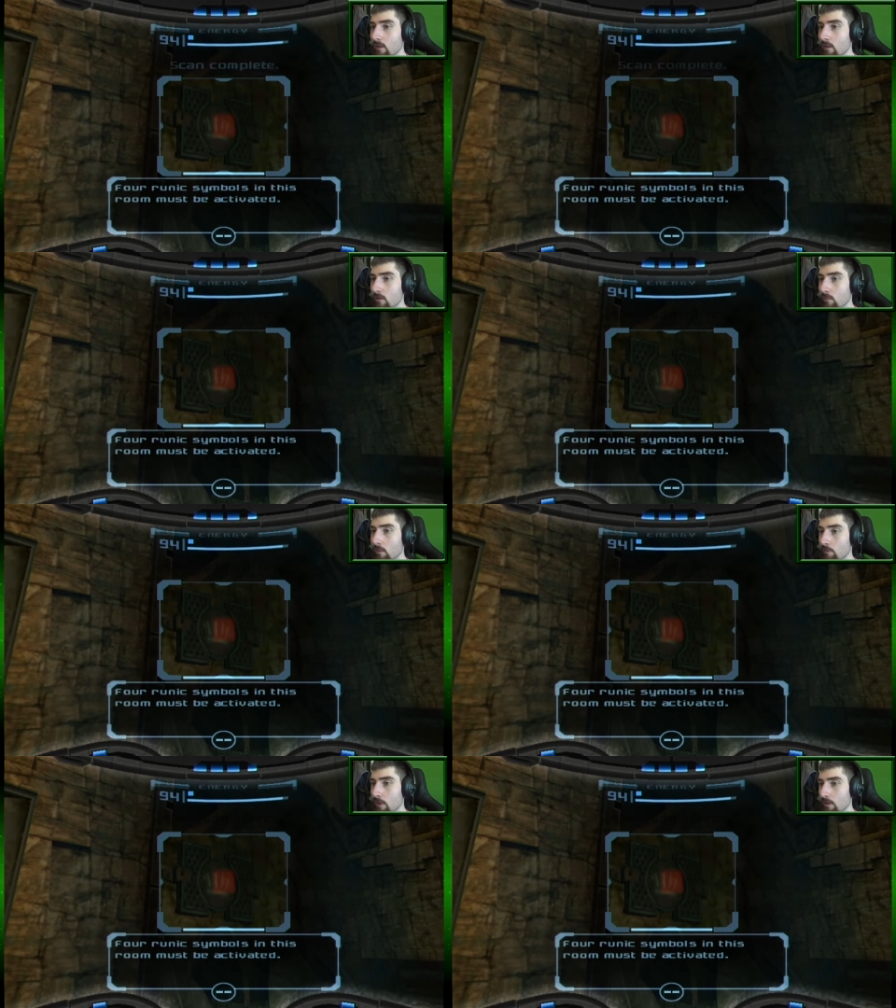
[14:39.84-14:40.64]
This room
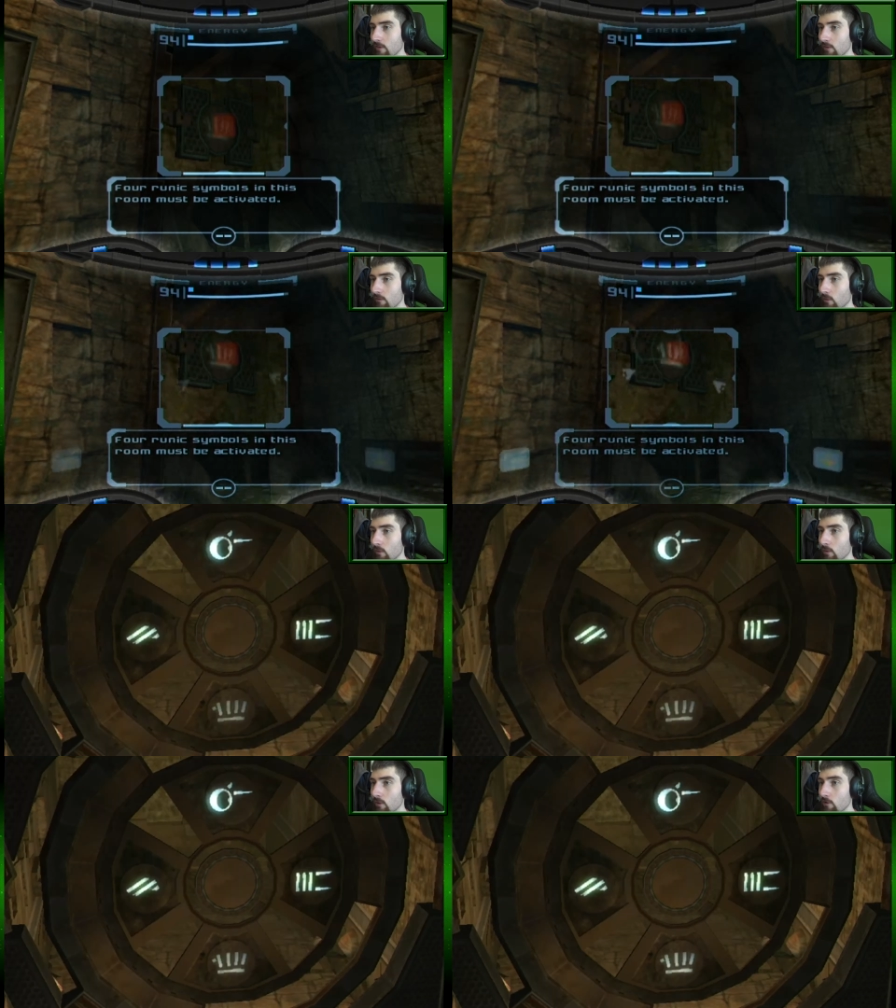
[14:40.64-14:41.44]
must be activated. Four
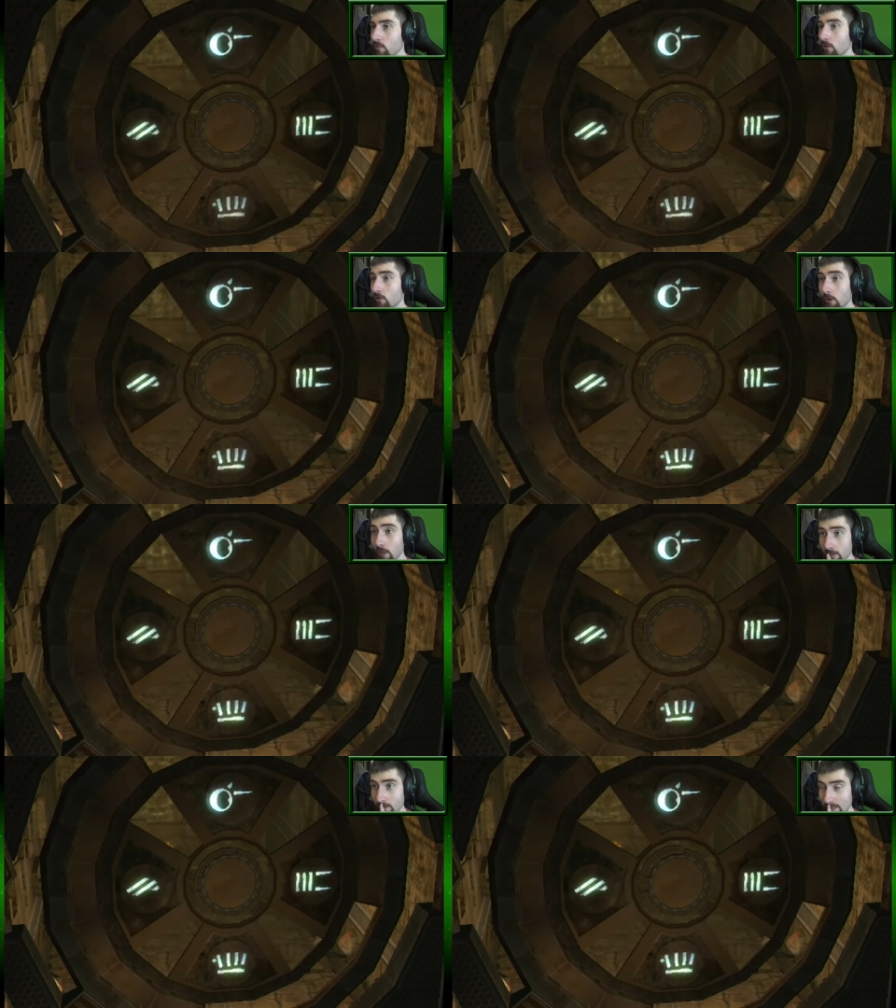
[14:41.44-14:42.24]
runic symbols are
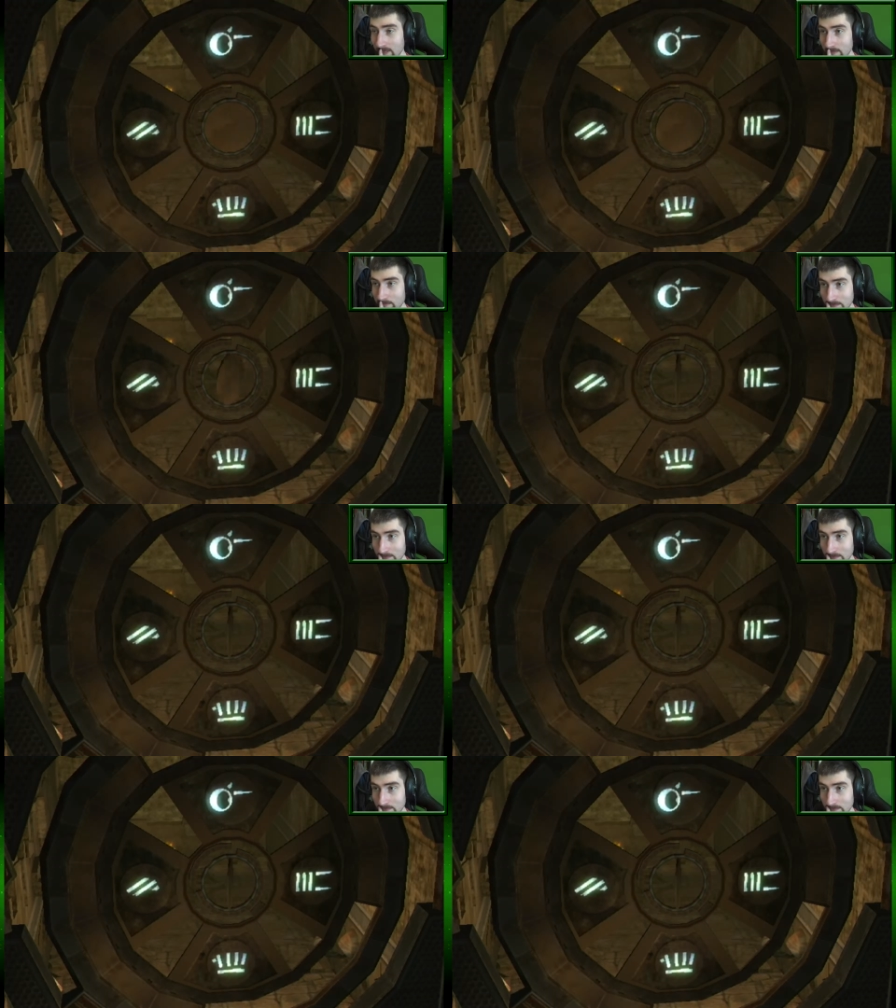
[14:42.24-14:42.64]
activated.